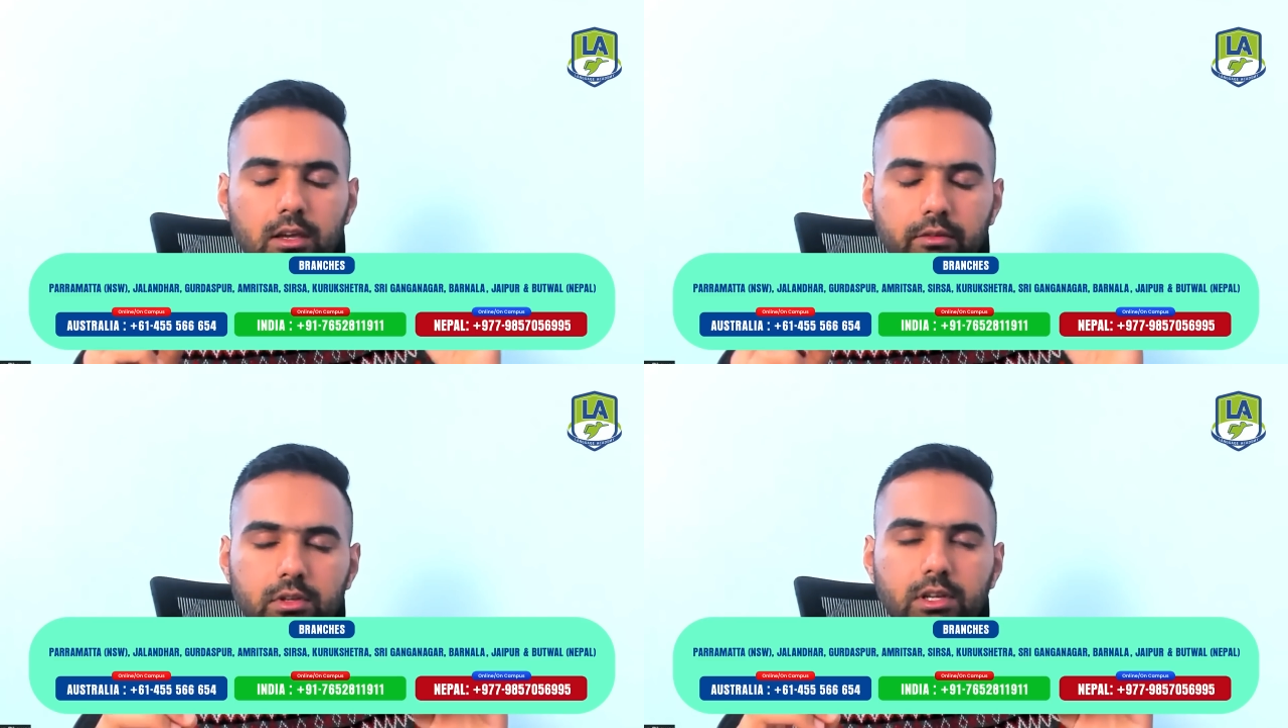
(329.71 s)

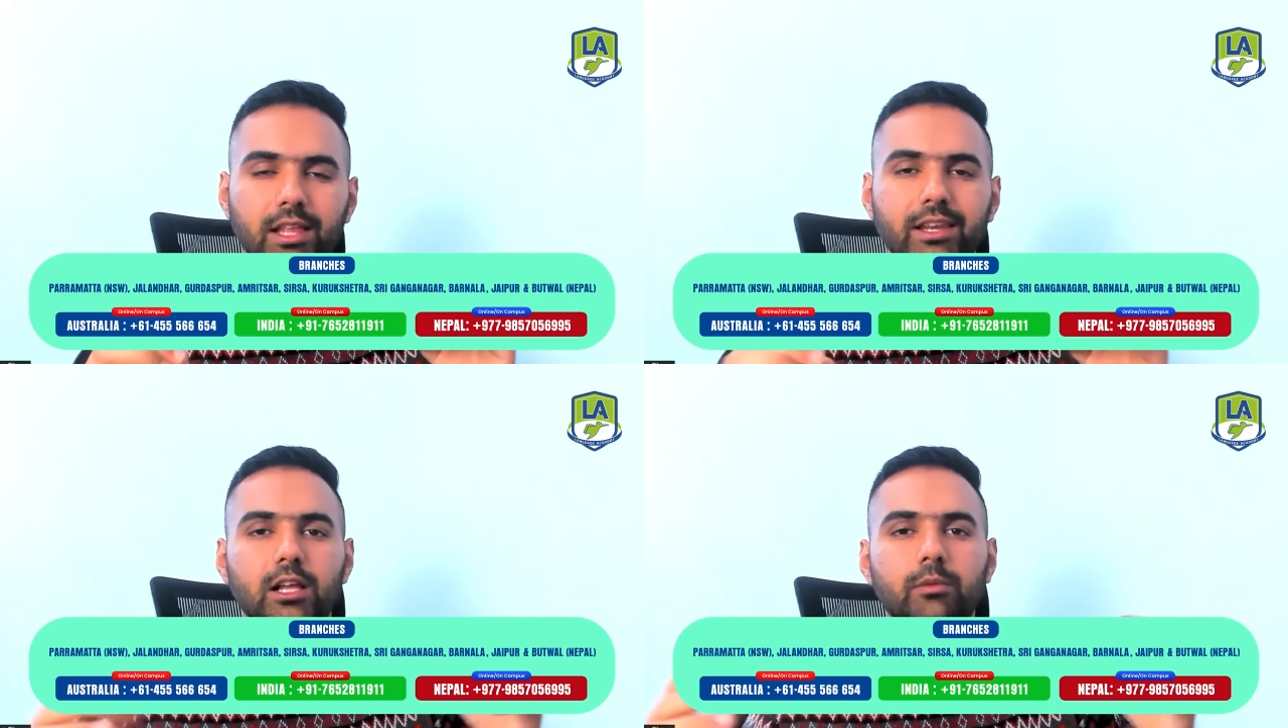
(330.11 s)
If you need
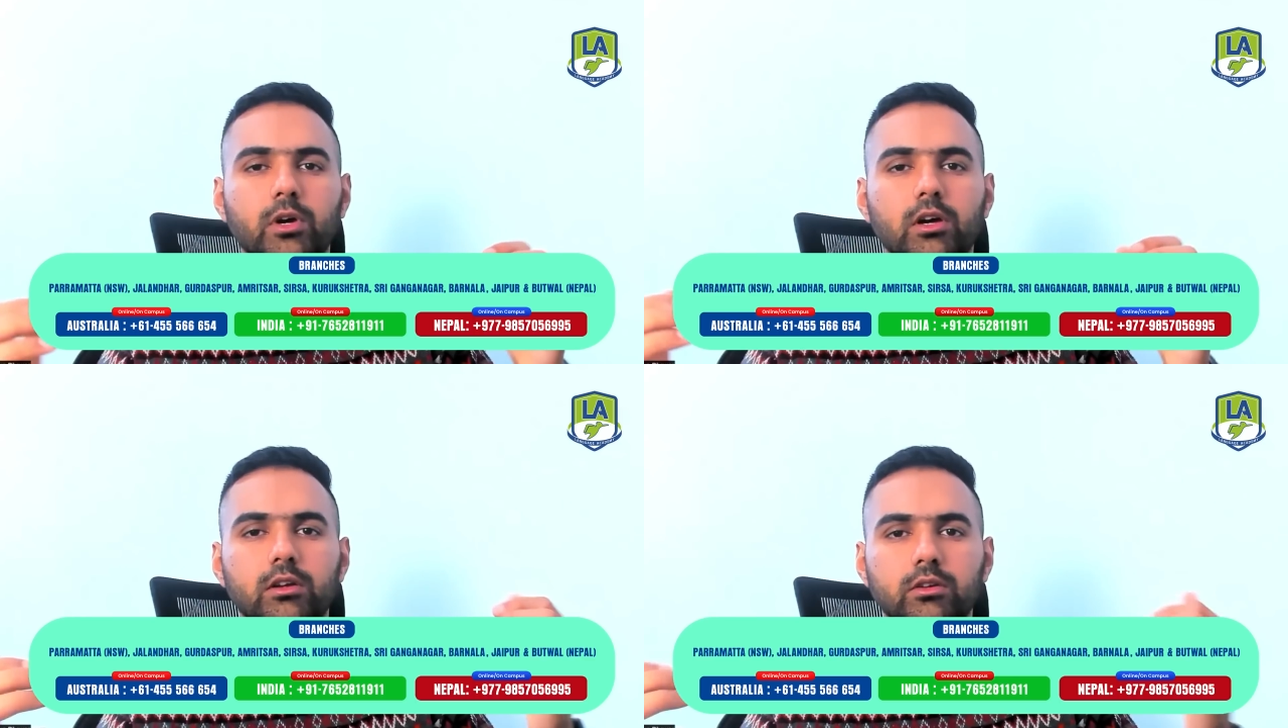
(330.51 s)
any help,
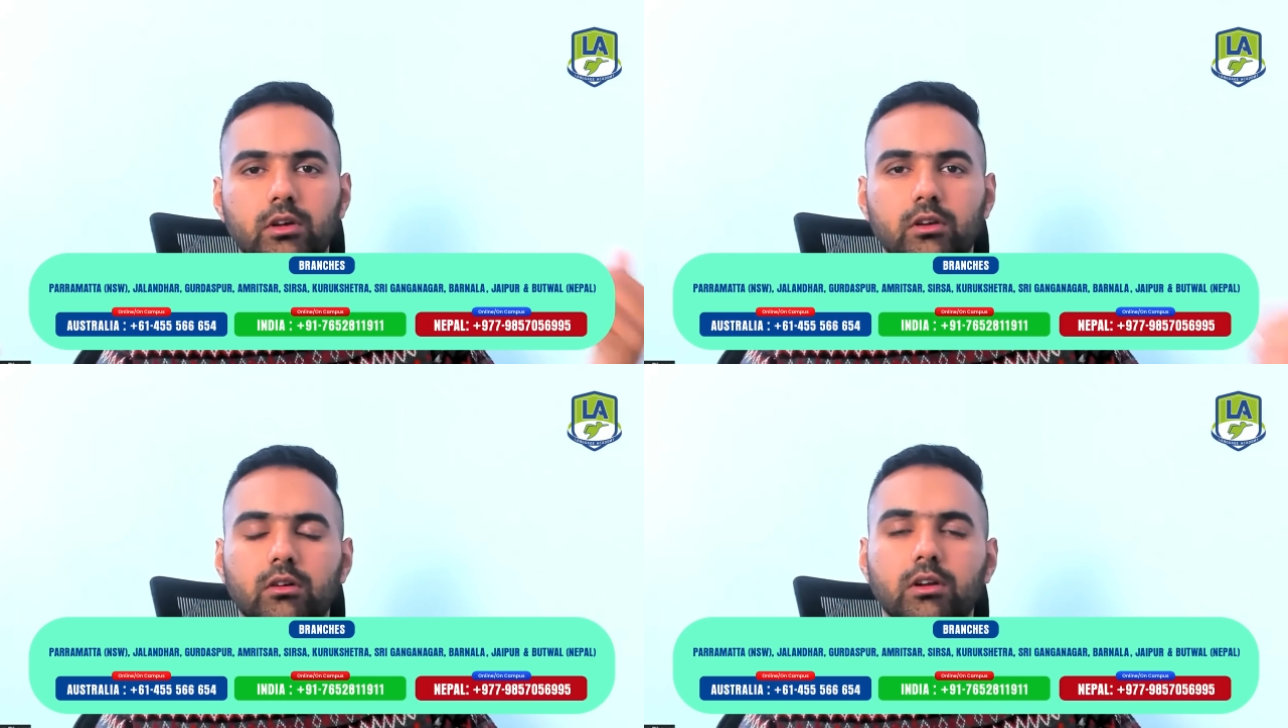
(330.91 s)
you
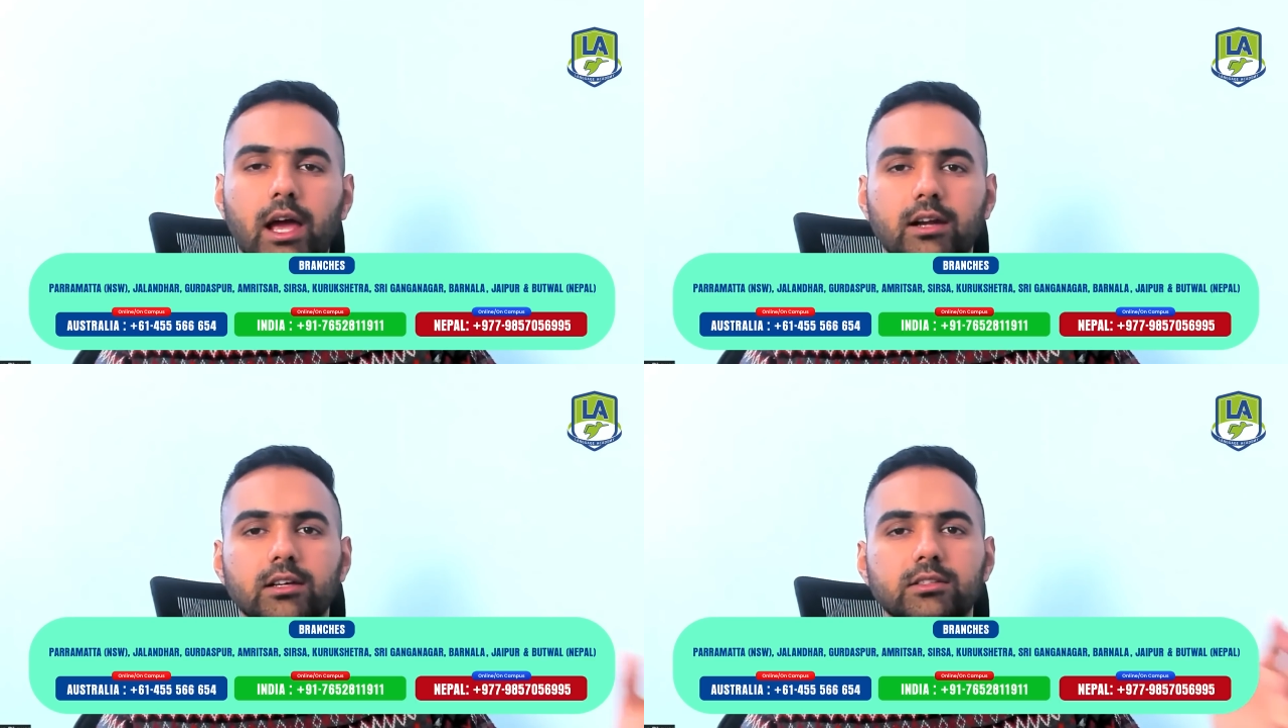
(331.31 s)
can
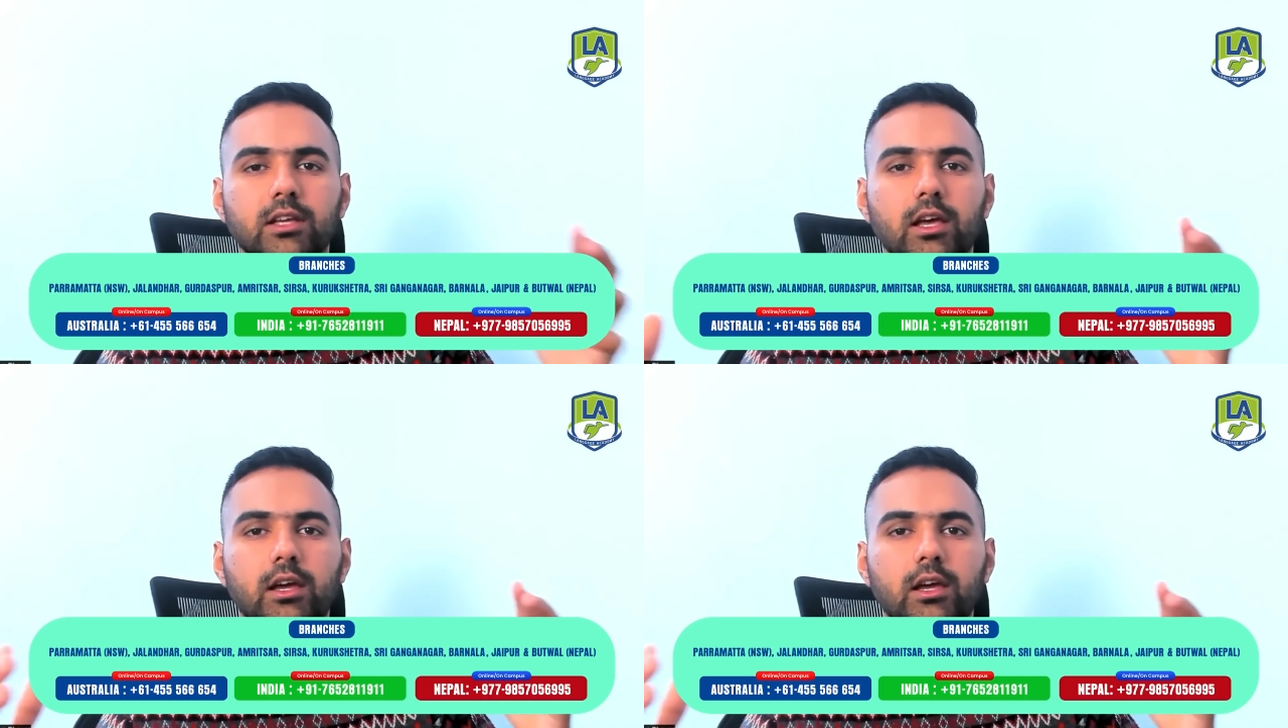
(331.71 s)
contact us.